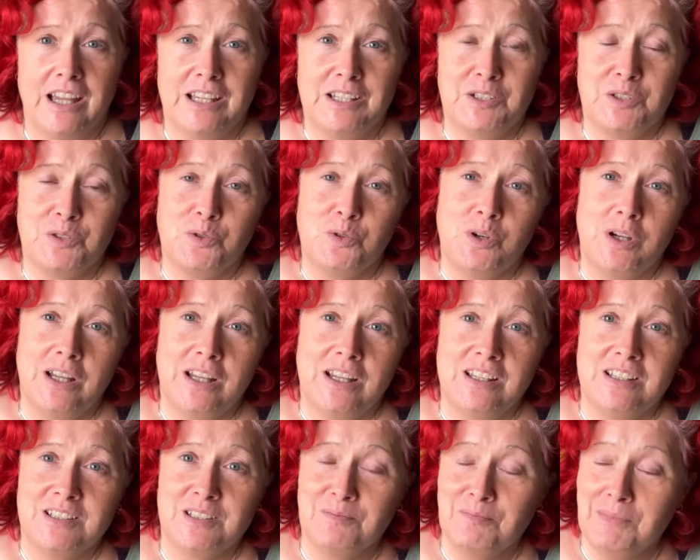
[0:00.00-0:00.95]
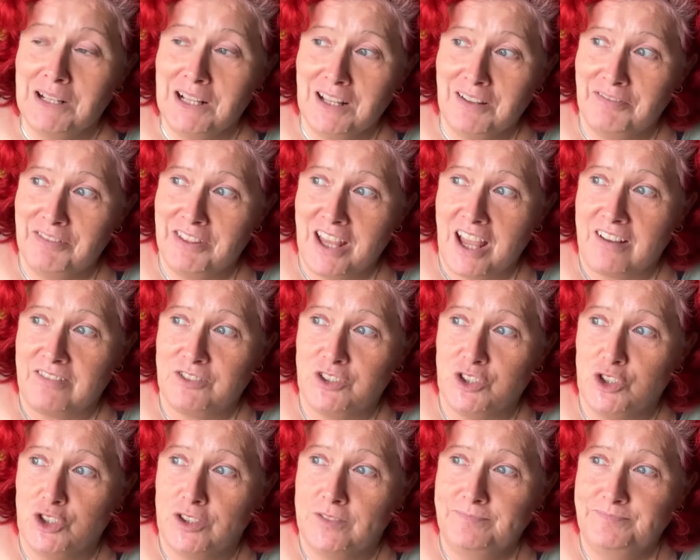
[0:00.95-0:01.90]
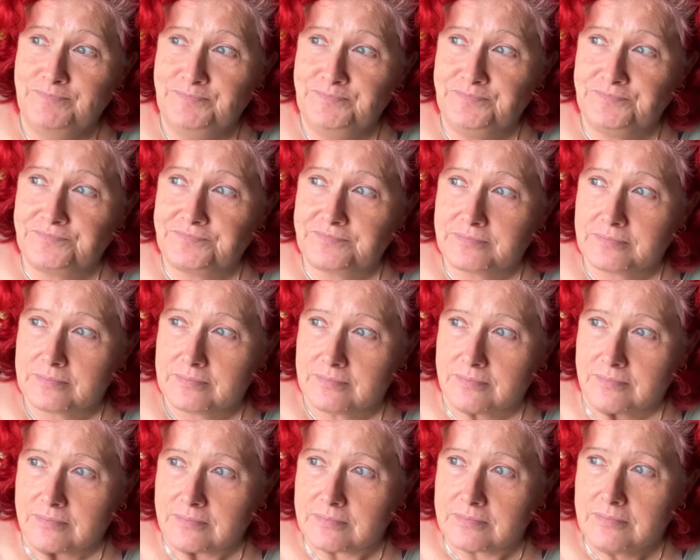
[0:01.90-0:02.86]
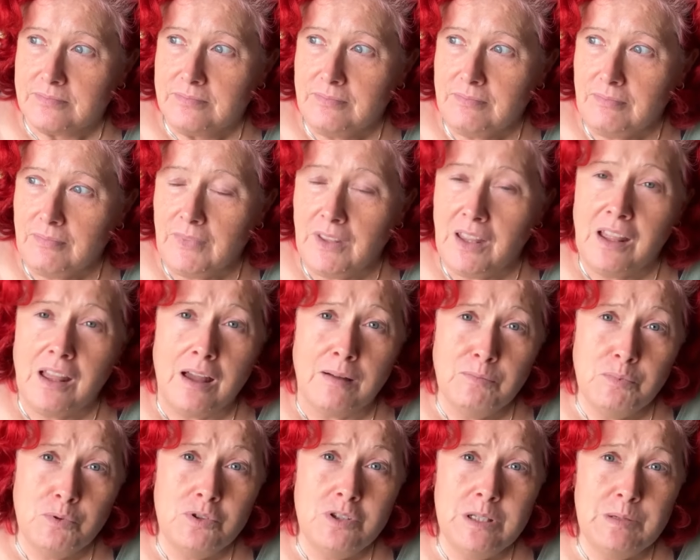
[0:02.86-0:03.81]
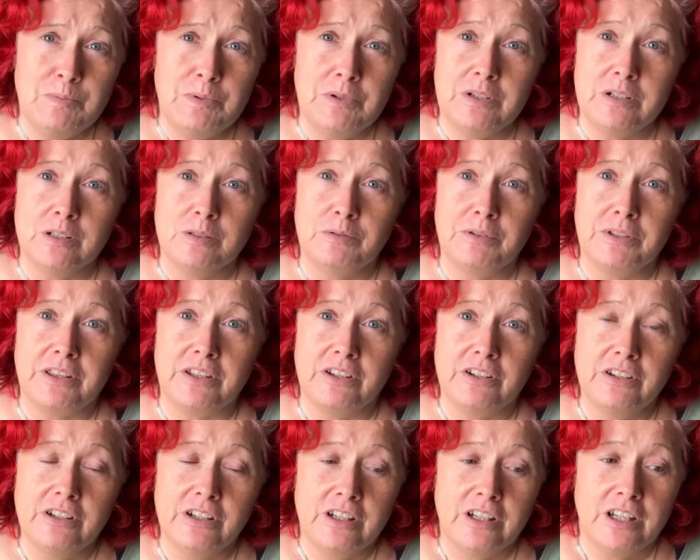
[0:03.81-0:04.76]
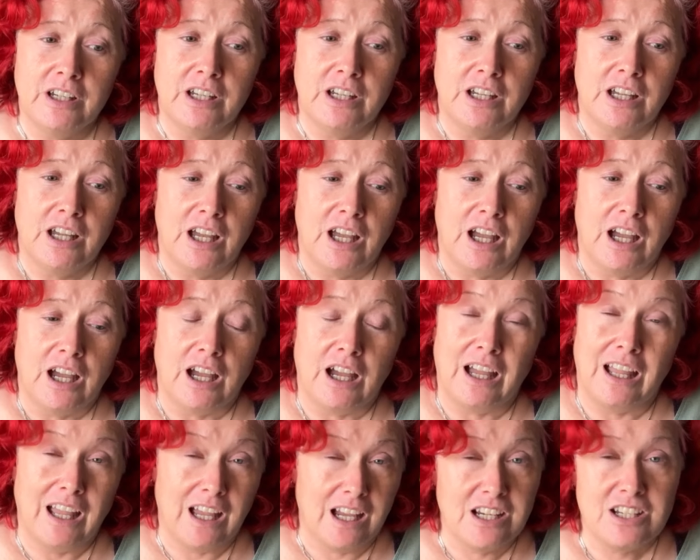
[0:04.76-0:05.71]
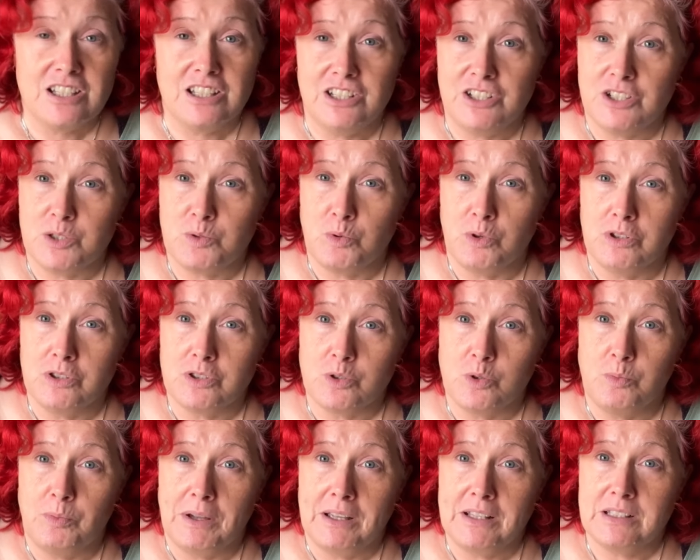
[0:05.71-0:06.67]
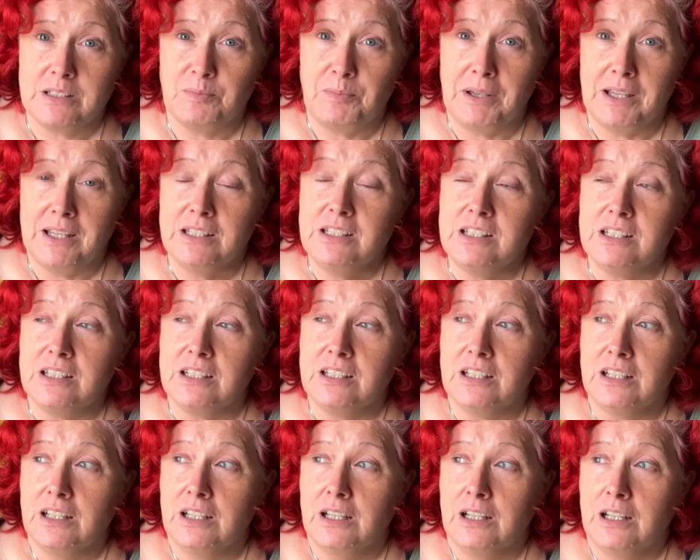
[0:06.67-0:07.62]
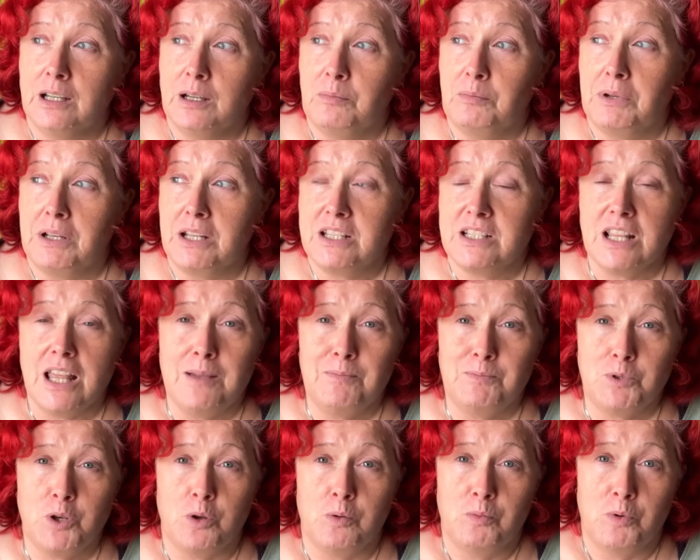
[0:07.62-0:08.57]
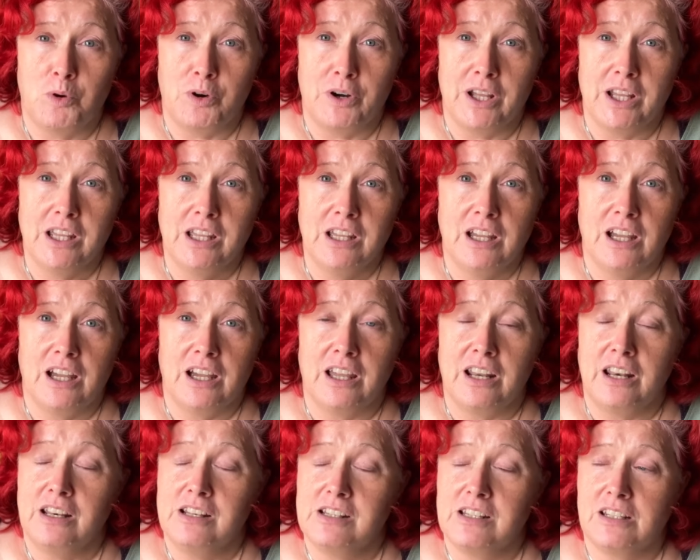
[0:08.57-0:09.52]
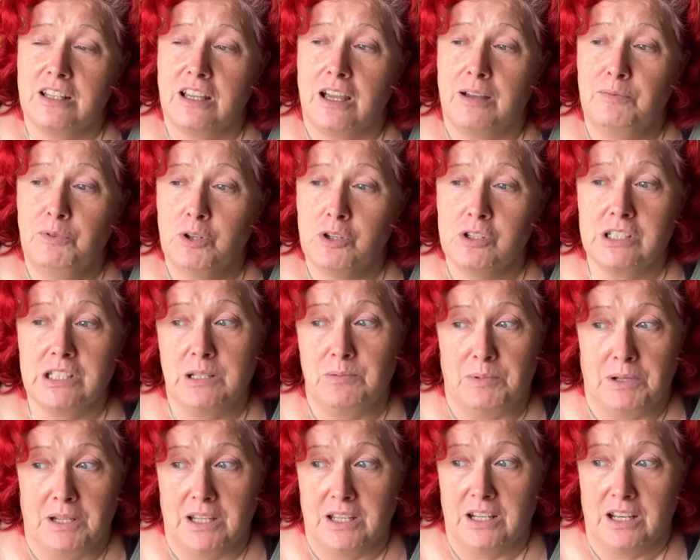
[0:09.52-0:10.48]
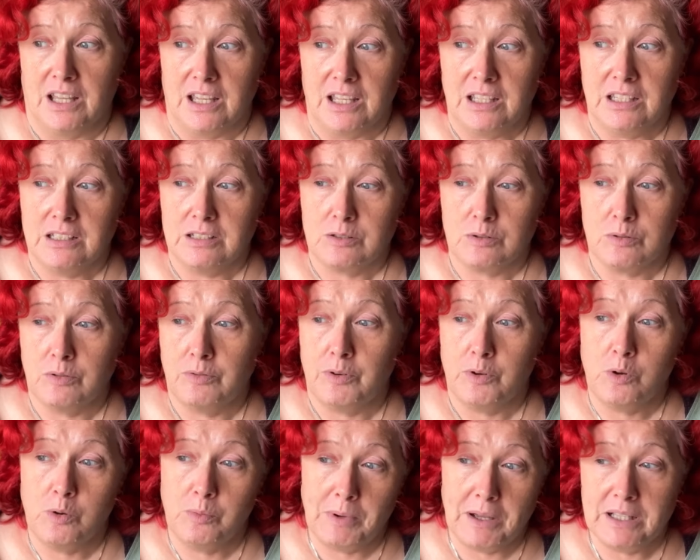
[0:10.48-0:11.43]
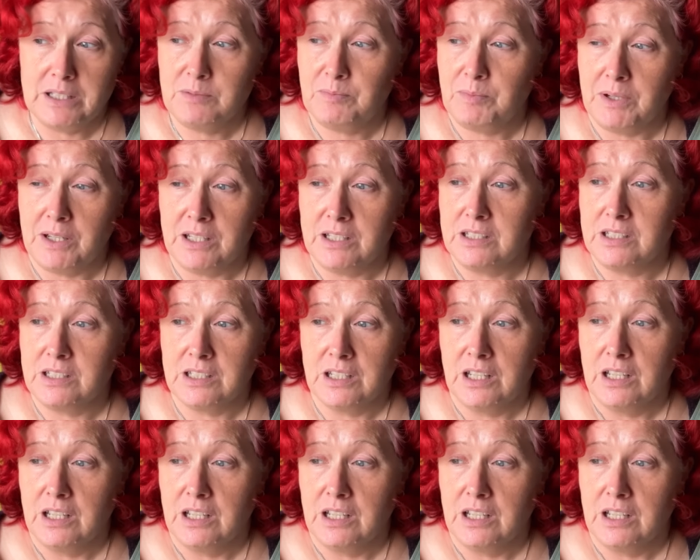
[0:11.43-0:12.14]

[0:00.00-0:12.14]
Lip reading: so it's the middle of the afternoon. I'm going to be real with you. I actually just want to go back to bed, but I slept all morning and I'm not sleeping at night, so if I go back to bed,